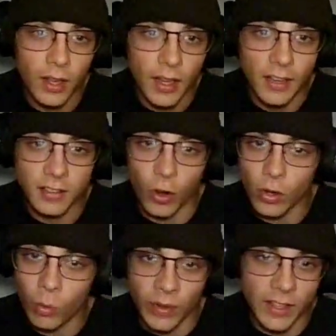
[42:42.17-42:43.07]
He's the
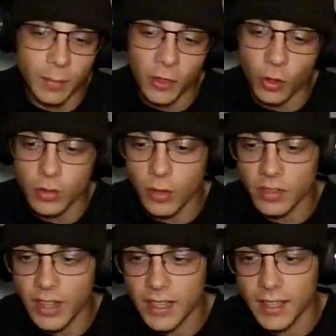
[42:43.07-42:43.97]
only one that's been throwing
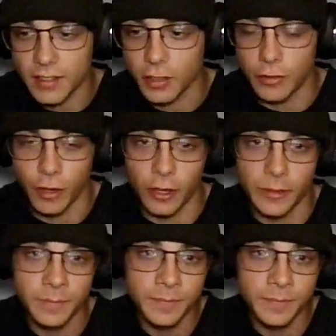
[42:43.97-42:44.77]
those leg kicks so far.